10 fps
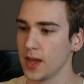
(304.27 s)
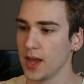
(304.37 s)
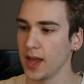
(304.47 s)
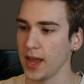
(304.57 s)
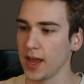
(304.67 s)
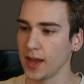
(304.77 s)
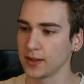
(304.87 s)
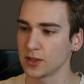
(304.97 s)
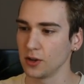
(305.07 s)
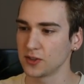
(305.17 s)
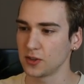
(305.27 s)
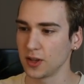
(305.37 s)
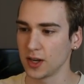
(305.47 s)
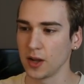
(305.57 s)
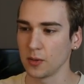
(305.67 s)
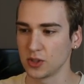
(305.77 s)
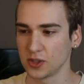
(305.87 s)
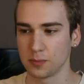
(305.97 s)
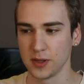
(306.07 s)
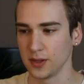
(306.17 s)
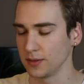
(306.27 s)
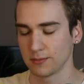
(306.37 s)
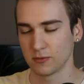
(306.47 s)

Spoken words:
And also the knight would just be